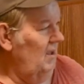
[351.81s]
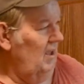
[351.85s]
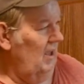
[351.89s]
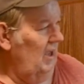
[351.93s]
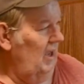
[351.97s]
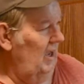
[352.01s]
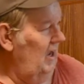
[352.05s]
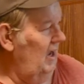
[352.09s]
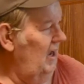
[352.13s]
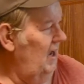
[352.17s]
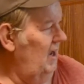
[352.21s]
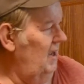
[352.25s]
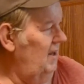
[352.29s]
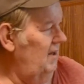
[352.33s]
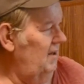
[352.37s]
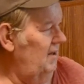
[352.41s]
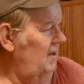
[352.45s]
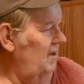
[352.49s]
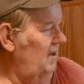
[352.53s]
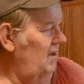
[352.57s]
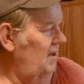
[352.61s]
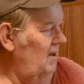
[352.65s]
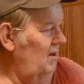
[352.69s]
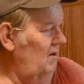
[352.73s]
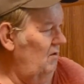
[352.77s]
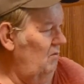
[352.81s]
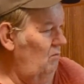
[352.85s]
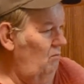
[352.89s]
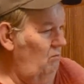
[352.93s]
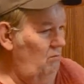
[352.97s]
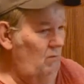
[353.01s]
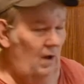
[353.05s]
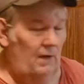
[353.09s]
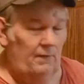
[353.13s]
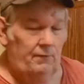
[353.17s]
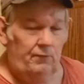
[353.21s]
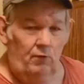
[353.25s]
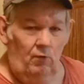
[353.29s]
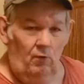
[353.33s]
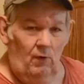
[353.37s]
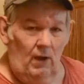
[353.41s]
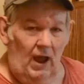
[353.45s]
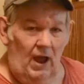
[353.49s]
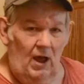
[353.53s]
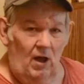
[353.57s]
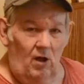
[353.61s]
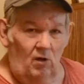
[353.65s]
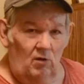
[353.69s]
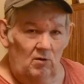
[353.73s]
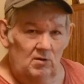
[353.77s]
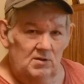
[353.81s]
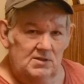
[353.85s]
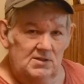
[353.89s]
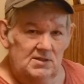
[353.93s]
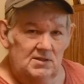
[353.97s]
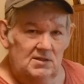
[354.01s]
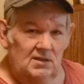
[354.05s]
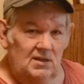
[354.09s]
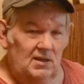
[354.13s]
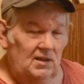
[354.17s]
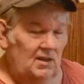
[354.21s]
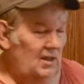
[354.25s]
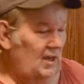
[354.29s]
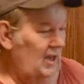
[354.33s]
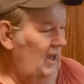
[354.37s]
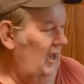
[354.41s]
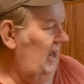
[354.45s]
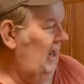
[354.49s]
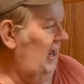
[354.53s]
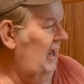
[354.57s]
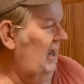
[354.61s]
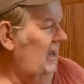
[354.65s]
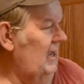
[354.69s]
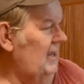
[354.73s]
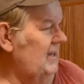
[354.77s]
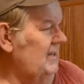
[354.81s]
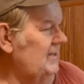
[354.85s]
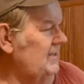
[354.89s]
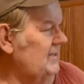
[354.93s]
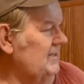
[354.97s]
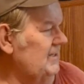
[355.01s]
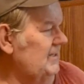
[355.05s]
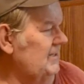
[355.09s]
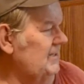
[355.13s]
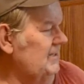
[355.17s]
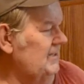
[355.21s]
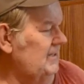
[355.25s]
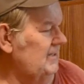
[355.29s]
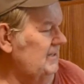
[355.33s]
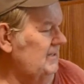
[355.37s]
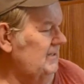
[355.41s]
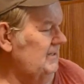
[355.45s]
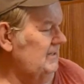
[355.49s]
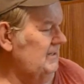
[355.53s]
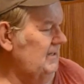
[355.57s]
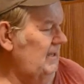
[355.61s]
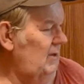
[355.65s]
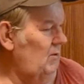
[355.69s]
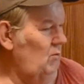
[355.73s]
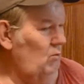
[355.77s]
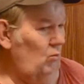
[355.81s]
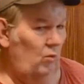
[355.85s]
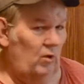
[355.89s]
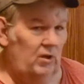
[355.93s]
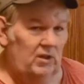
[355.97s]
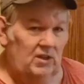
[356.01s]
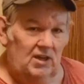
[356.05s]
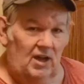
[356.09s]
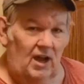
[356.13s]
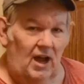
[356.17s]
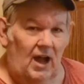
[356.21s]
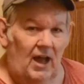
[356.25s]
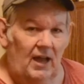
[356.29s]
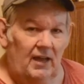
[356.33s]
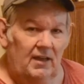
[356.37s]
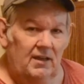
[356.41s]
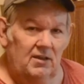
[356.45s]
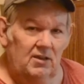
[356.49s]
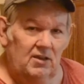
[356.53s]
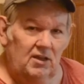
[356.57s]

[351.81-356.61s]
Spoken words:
and ruffed grouse, and woodcock.